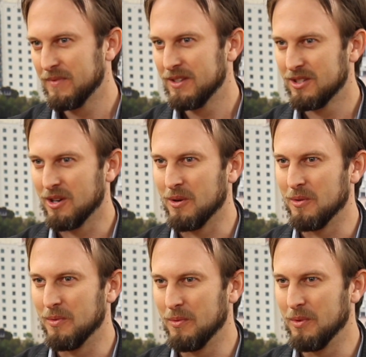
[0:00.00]

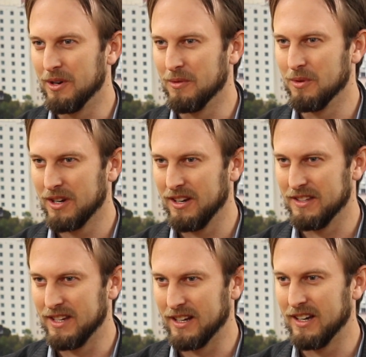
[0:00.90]
So we're working on the
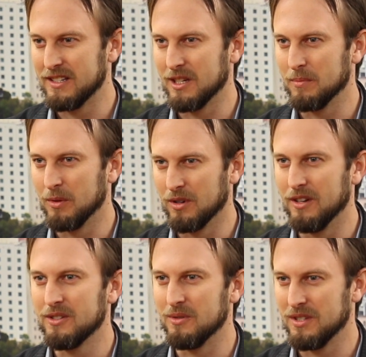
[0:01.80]
diagnostic, but we're
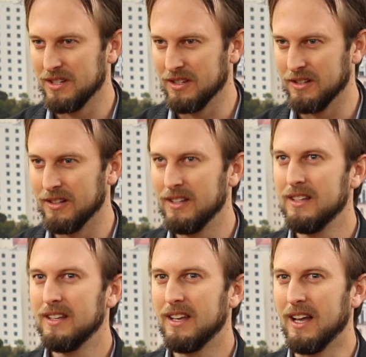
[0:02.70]
also still
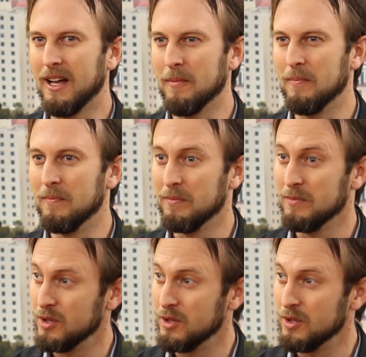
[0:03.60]
Um,